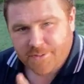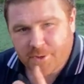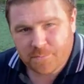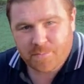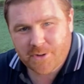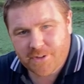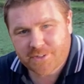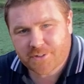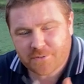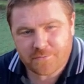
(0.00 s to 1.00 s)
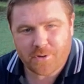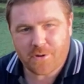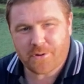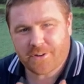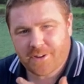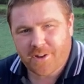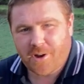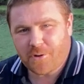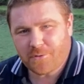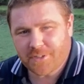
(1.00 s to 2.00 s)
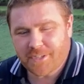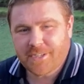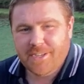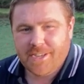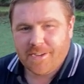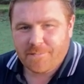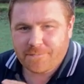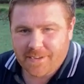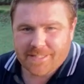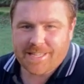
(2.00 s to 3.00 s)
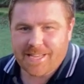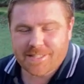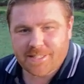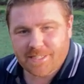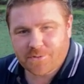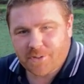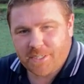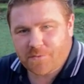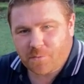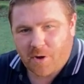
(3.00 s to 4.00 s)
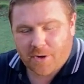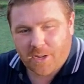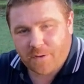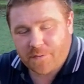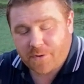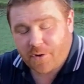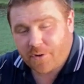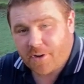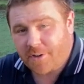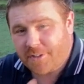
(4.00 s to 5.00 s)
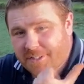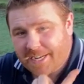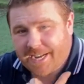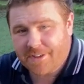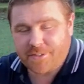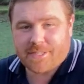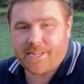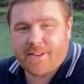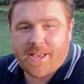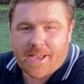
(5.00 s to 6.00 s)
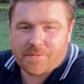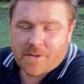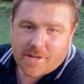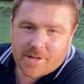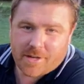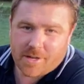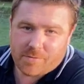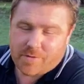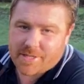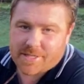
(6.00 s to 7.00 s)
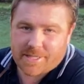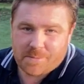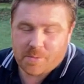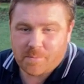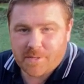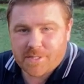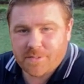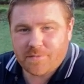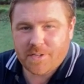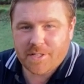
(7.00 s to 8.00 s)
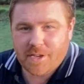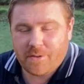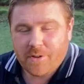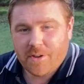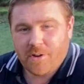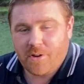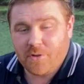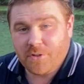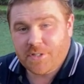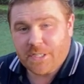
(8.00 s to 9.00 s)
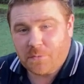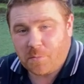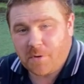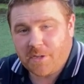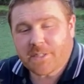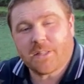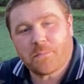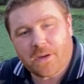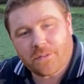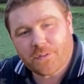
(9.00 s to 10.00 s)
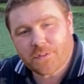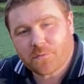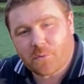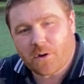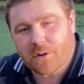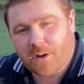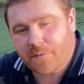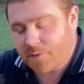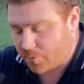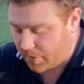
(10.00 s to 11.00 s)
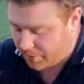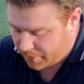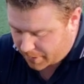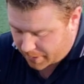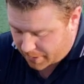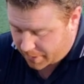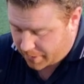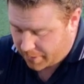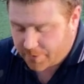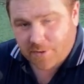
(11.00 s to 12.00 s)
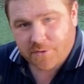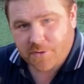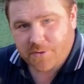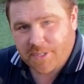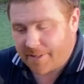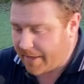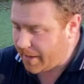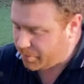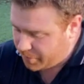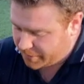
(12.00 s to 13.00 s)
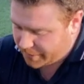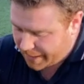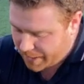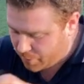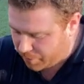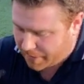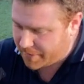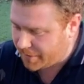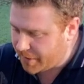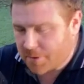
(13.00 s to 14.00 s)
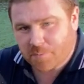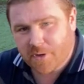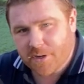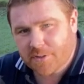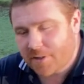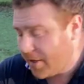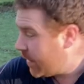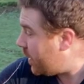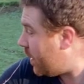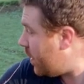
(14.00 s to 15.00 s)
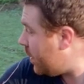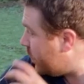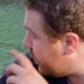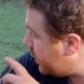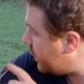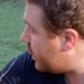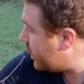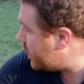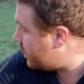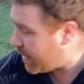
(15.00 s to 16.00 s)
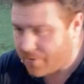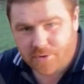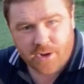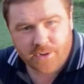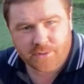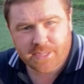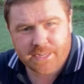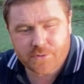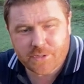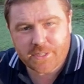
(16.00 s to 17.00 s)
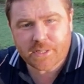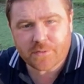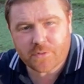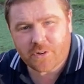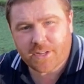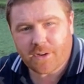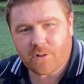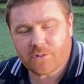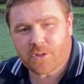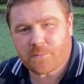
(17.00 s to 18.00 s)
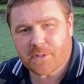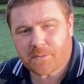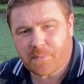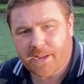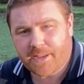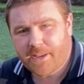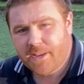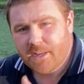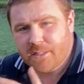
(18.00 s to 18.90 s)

So birch, rowan, older, fantastic trees for wildlife in your own garden. Check out the channel. I have uh, recently published a video on the silver birch and the benefits for wildlife as well. Uh, so do check that out. But today we're planting this birch uh, along with the others, about nine or 10 trees that have gone in along the top of this bank.